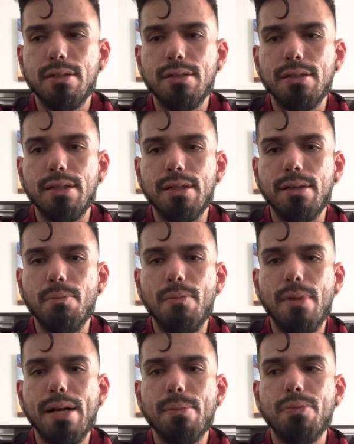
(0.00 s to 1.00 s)
like
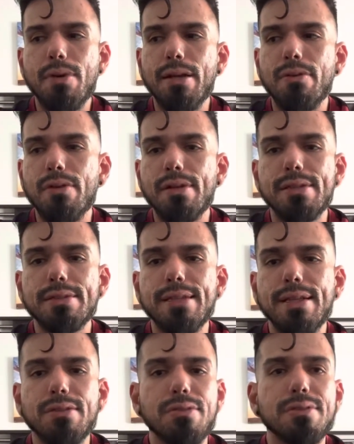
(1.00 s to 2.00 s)
my priorities
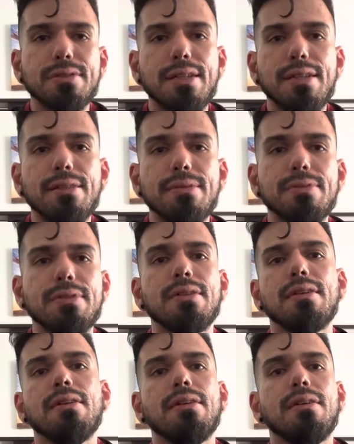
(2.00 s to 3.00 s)
at those times
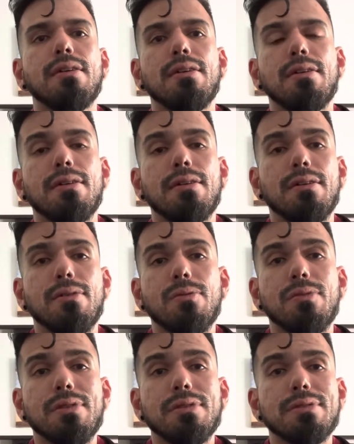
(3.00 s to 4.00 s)

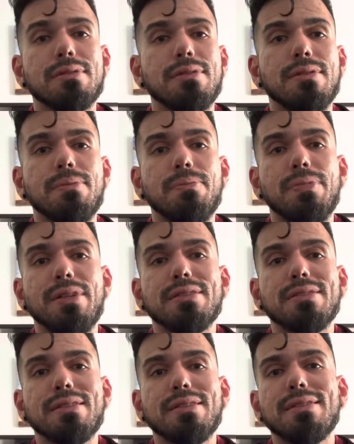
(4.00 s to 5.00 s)
was
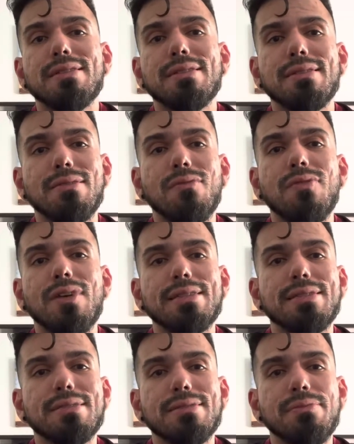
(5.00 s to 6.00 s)
basically the
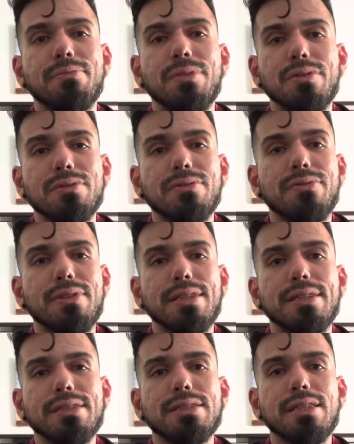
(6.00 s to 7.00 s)
vices of most
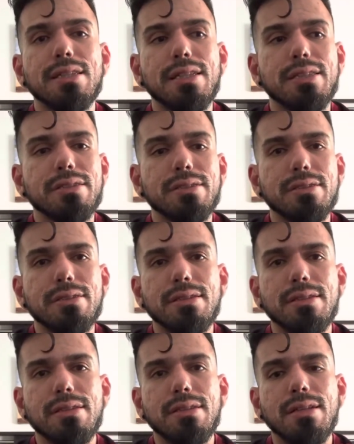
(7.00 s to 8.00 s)
freaking teenagers
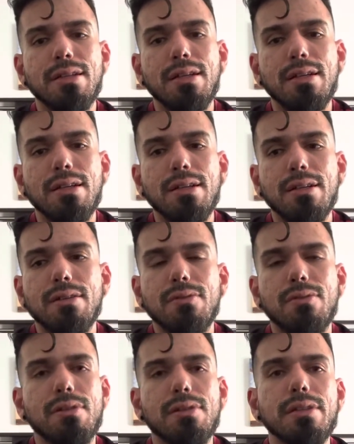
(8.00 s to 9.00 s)

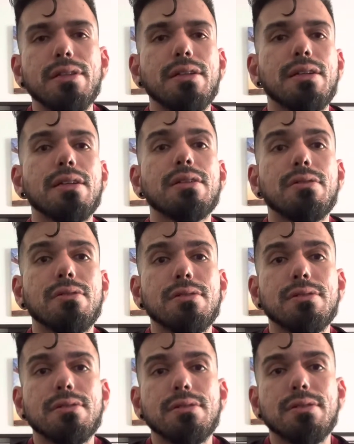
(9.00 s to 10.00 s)
or young
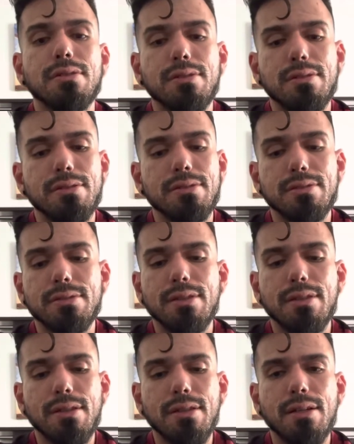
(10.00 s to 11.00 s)
adults, is
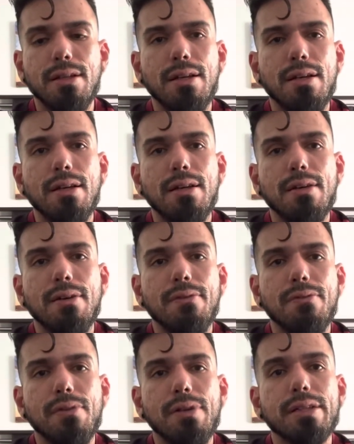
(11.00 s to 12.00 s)

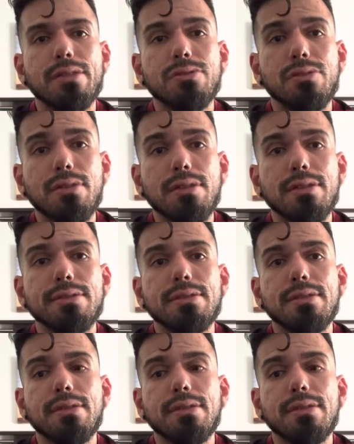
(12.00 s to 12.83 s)
freaking drugs,